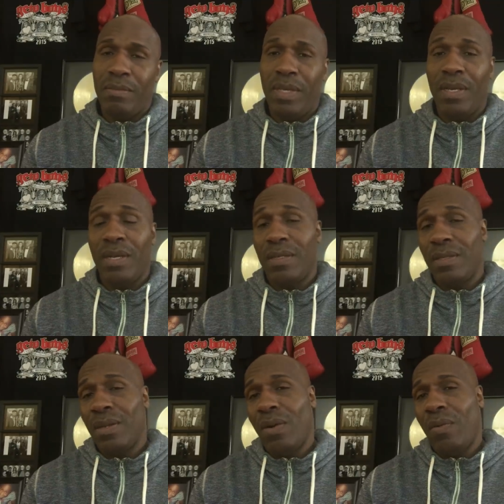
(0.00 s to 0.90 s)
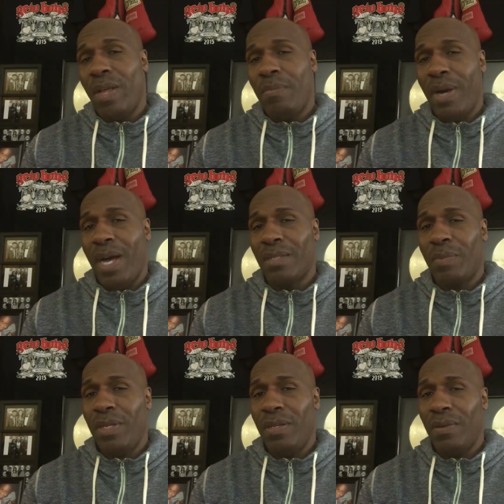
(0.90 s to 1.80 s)
because there's no way
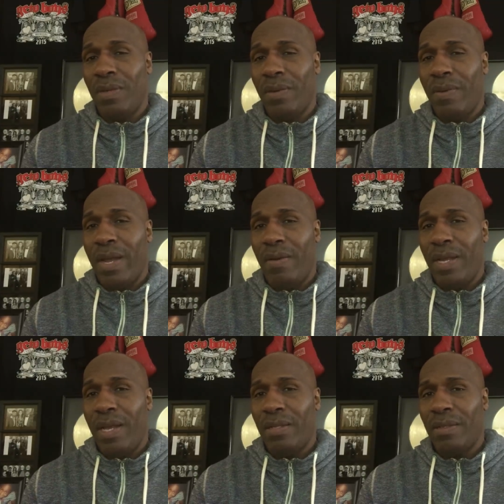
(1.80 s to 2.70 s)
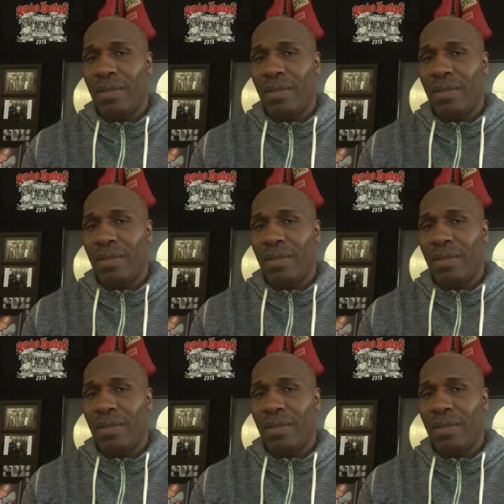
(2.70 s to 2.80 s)
possible he's going to get around that.